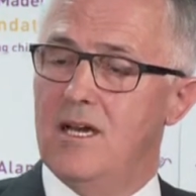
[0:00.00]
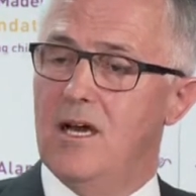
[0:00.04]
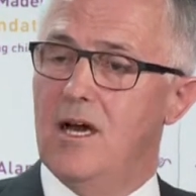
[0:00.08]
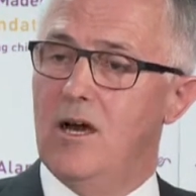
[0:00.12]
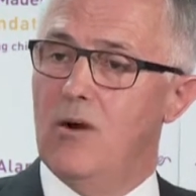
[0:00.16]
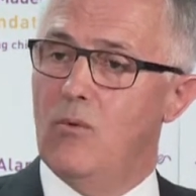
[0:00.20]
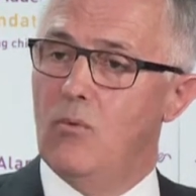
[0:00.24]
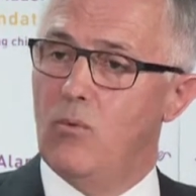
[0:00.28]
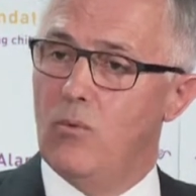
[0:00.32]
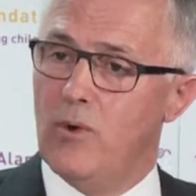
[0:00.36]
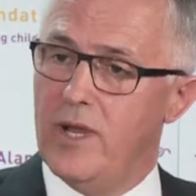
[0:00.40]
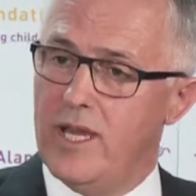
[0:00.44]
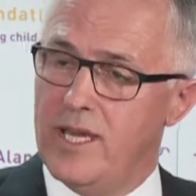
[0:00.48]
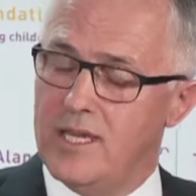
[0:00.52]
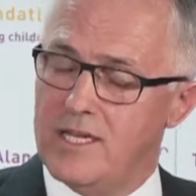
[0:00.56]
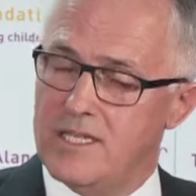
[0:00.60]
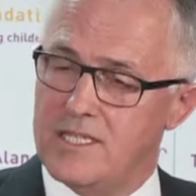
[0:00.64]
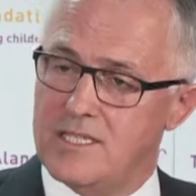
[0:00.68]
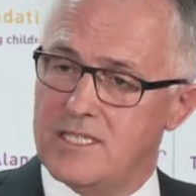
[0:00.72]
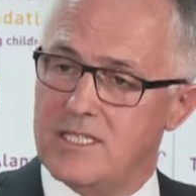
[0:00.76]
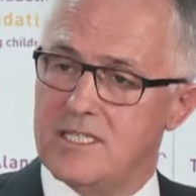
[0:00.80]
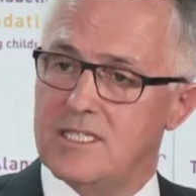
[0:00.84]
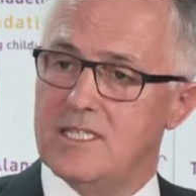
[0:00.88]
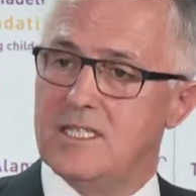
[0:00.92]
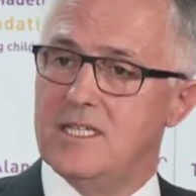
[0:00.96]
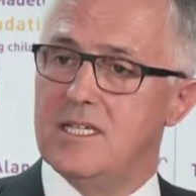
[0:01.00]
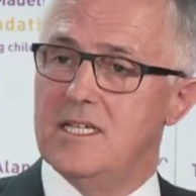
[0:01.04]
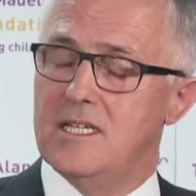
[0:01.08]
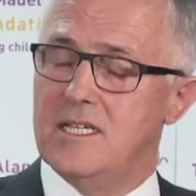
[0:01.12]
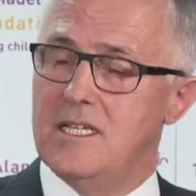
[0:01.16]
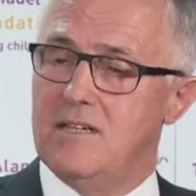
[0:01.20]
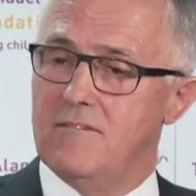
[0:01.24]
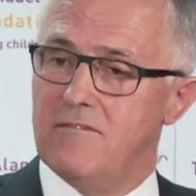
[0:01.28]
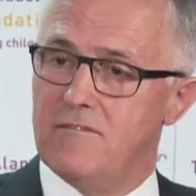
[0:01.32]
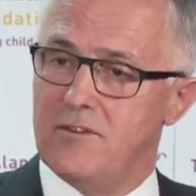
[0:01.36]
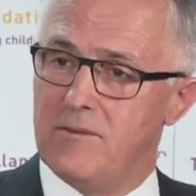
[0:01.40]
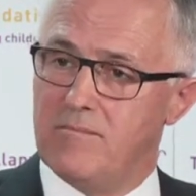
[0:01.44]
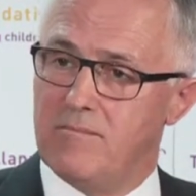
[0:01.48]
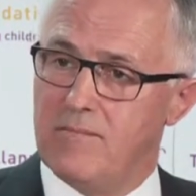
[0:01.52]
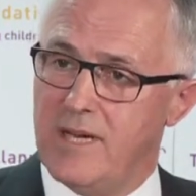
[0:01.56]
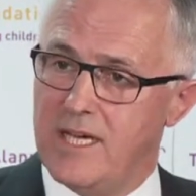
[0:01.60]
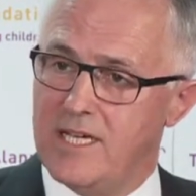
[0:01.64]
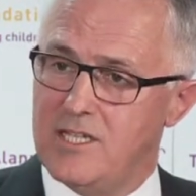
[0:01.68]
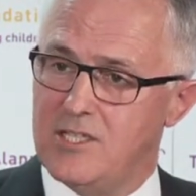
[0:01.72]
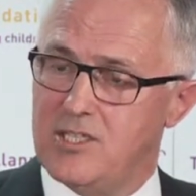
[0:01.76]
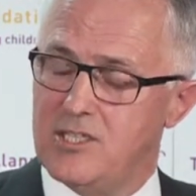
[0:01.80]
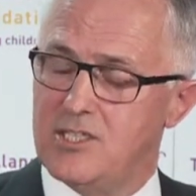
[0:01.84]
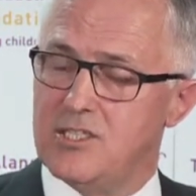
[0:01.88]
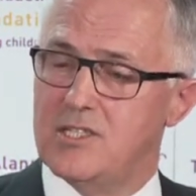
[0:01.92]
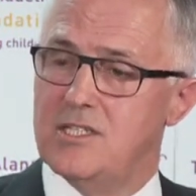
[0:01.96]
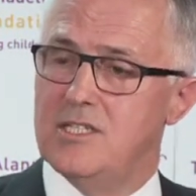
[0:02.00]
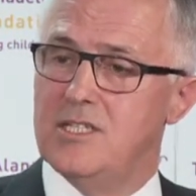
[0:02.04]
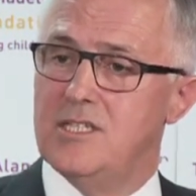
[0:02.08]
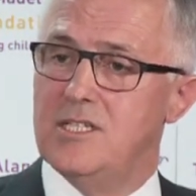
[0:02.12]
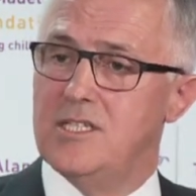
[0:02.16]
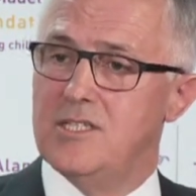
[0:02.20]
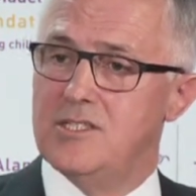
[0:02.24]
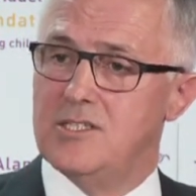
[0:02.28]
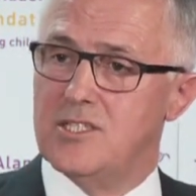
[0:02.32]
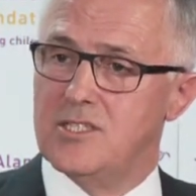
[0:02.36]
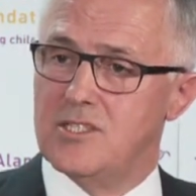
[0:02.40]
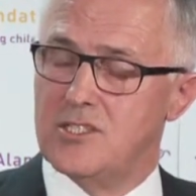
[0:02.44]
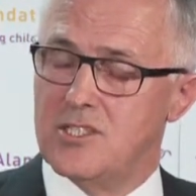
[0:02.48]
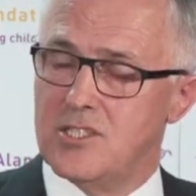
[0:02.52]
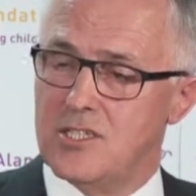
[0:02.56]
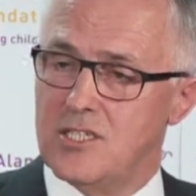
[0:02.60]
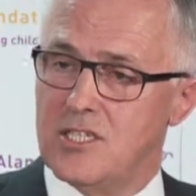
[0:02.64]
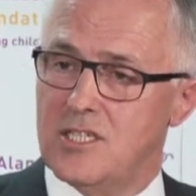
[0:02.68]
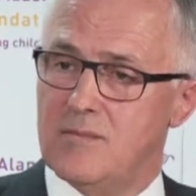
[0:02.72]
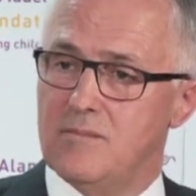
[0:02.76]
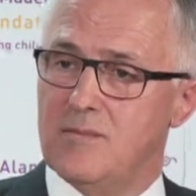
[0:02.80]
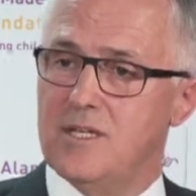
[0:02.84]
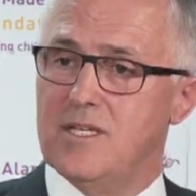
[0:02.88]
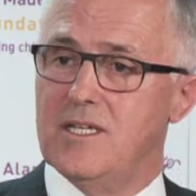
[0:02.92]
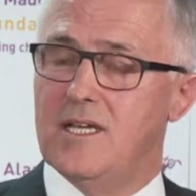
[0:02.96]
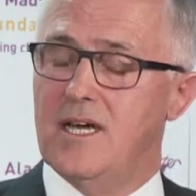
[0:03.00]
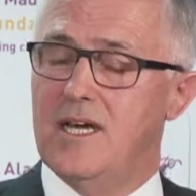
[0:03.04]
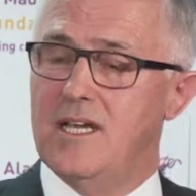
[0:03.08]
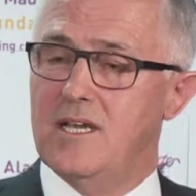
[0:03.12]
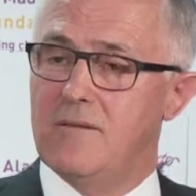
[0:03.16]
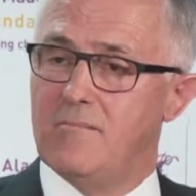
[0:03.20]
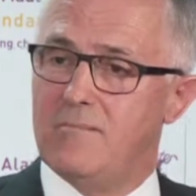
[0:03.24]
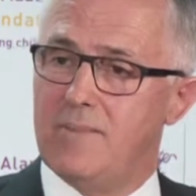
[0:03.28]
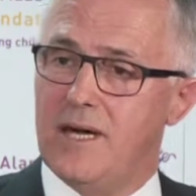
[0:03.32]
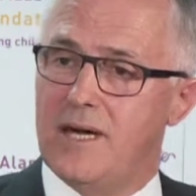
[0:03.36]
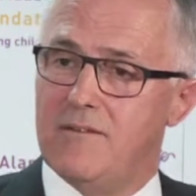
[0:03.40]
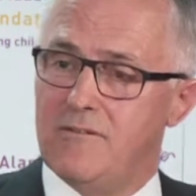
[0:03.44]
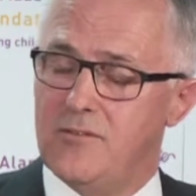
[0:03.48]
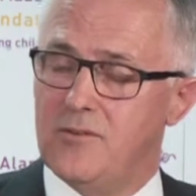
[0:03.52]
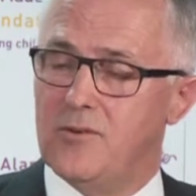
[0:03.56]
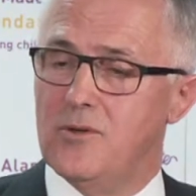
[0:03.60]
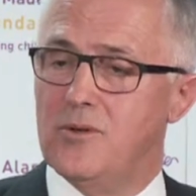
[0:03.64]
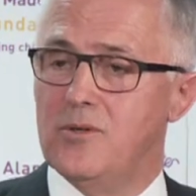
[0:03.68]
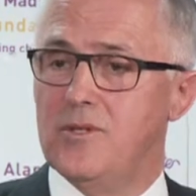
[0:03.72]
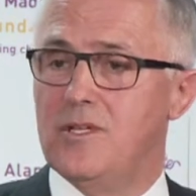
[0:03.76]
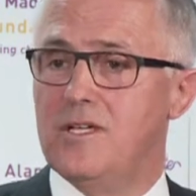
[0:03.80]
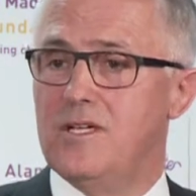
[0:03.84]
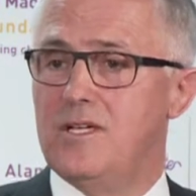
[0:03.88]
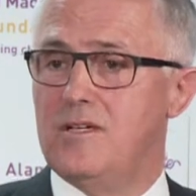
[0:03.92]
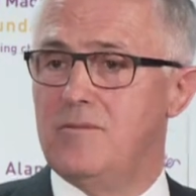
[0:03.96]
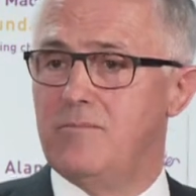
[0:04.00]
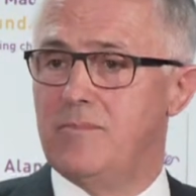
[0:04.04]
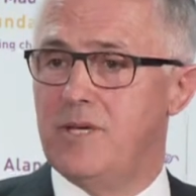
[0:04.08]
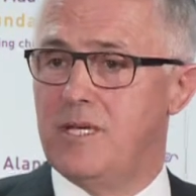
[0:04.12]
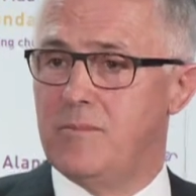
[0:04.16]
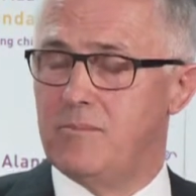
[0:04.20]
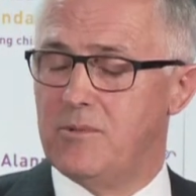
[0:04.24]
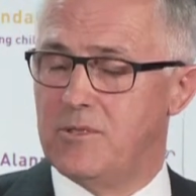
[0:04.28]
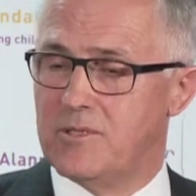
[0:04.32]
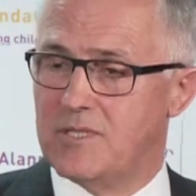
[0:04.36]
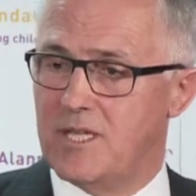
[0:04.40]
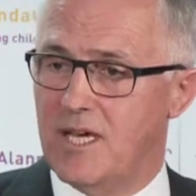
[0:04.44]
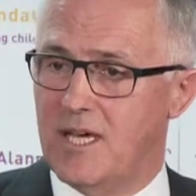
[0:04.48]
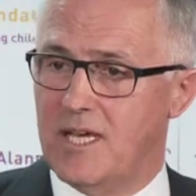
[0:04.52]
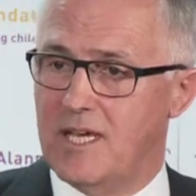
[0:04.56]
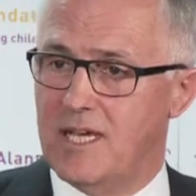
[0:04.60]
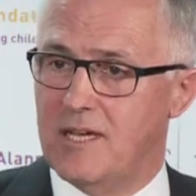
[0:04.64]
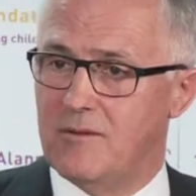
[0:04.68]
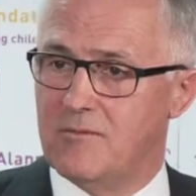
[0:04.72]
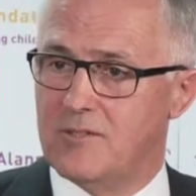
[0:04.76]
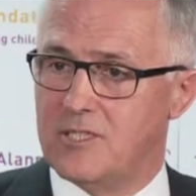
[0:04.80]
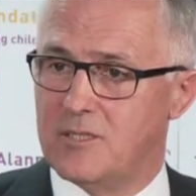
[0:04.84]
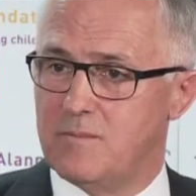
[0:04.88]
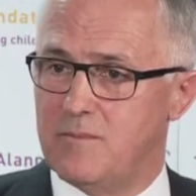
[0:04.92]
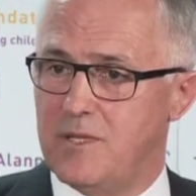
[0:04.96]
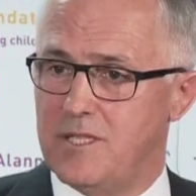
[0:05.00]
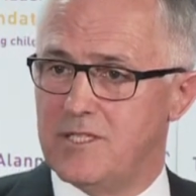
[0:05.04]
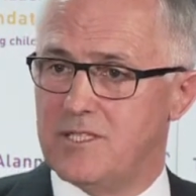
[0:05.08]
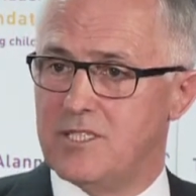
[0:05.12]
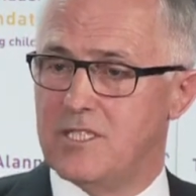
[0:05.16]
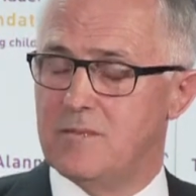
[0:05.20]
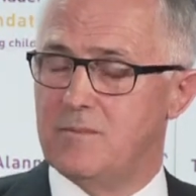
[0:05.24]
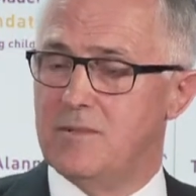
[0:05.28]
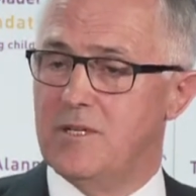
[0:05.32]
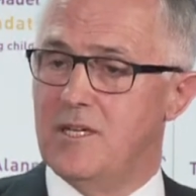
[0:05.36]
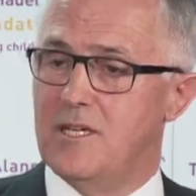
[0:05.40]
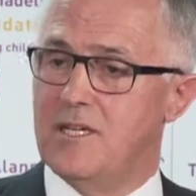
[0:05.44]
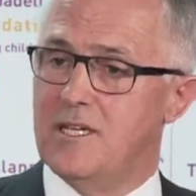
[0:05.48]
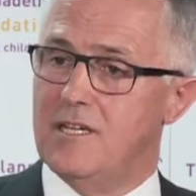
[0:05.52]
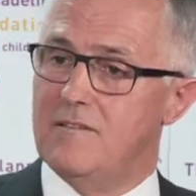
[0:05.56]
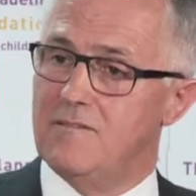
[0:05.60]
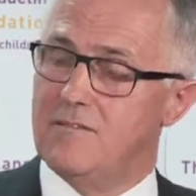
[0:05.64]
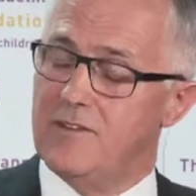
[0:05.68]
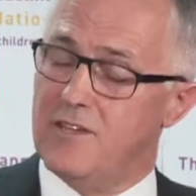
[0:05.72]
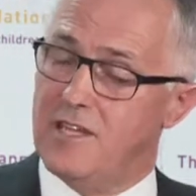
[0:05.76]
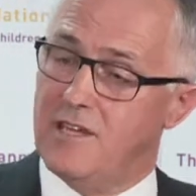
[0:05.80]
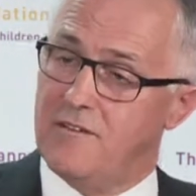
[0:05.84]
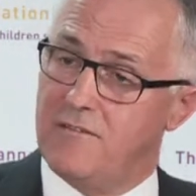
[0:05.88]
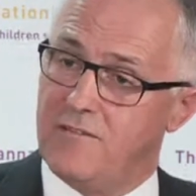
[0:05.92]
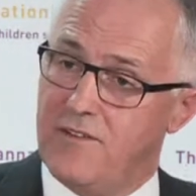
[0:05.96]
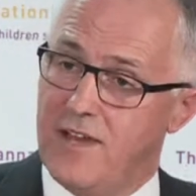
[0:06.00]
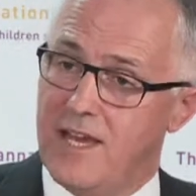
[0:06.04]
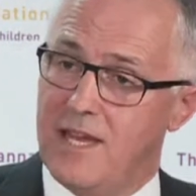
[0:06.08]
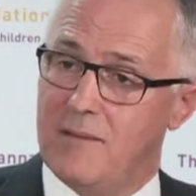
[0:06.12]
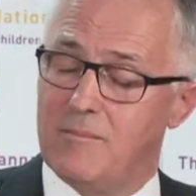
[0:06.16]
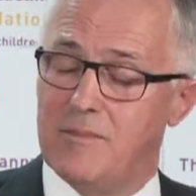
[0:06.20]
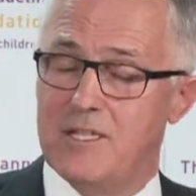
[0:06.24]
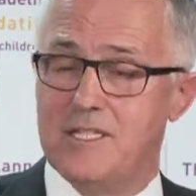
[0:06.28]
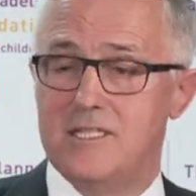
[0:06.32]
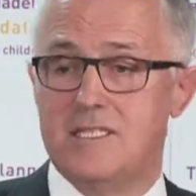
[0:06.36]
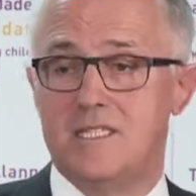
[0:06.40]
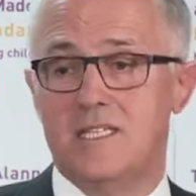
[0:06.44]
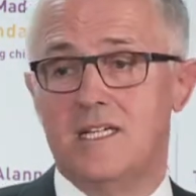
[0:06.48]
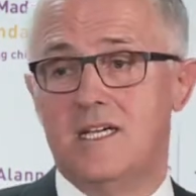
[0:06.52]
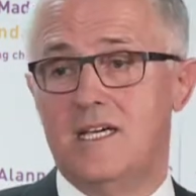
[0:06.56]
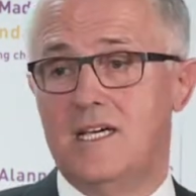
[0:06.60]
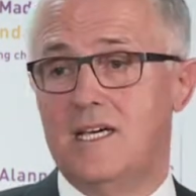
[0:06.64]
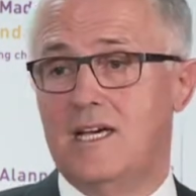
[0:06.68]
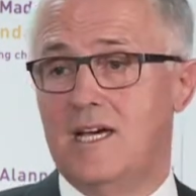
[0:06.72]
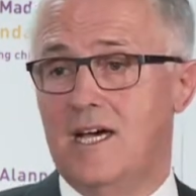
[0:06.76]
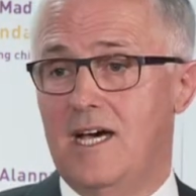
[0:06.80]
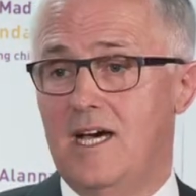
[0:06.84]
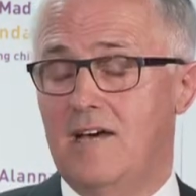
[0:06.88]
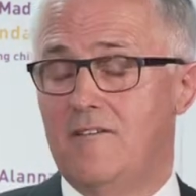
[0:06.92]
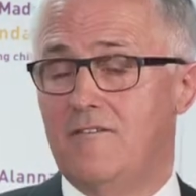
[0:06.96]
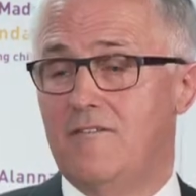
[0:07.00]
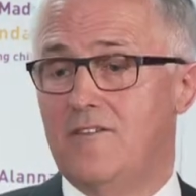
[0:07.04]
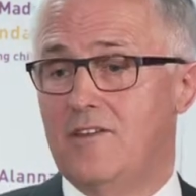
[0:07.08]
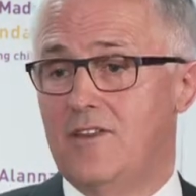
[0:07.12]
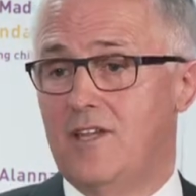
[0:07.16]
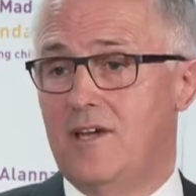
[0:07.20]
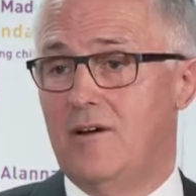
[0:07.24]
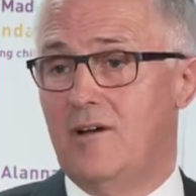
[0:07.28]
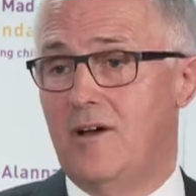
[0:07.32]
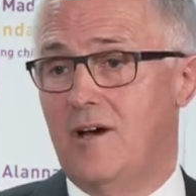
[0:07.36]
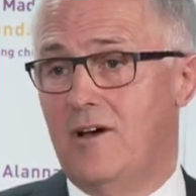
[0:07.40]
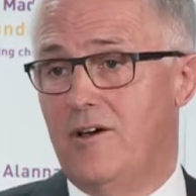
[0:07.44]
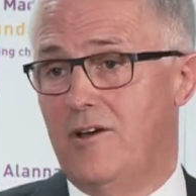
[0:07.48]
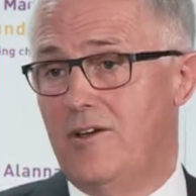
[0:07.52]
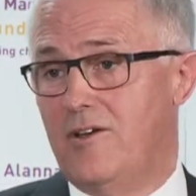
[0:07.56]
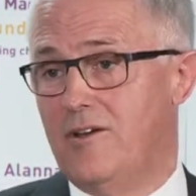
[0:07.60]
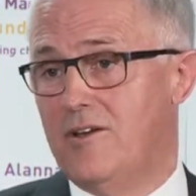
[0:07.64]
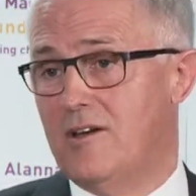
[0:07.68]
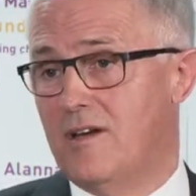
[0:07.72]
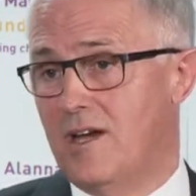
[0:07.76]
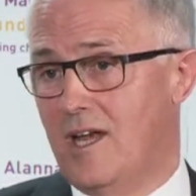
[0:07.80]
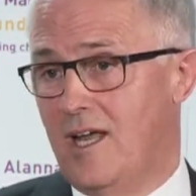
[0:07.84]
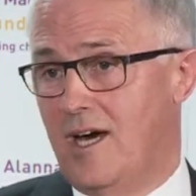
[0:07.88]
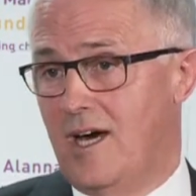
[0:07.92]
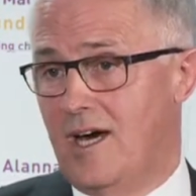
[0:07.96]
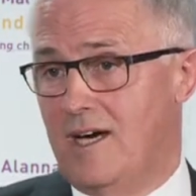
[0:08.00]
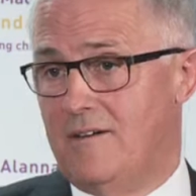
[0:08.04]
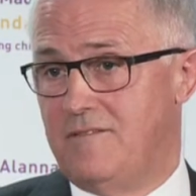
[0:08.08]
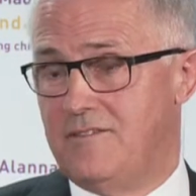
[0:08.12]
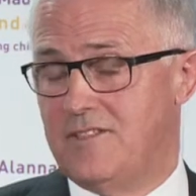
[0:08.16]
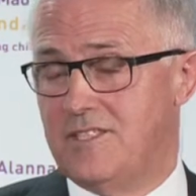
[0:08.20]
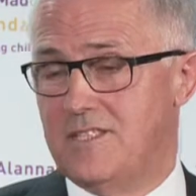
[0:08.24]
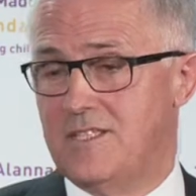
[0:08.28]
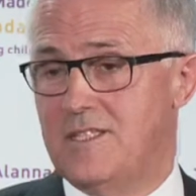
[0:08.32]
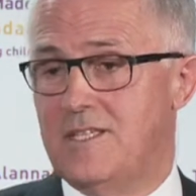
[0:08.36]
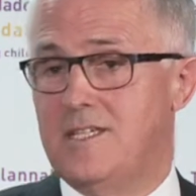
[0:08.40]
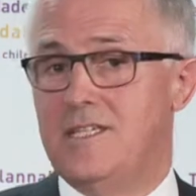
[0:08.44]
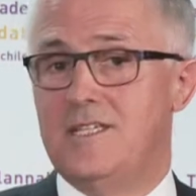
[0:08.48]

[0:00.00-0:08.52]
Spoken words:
awareness, information, discernment, and above all, people taking responsibility for their families and for their own lives.